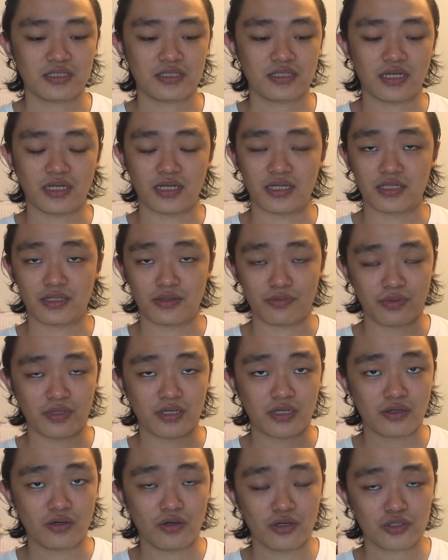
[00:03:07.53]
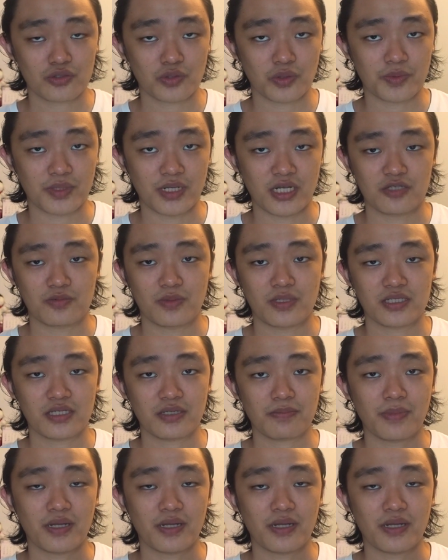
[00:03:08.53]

and the rental cost will be expensive,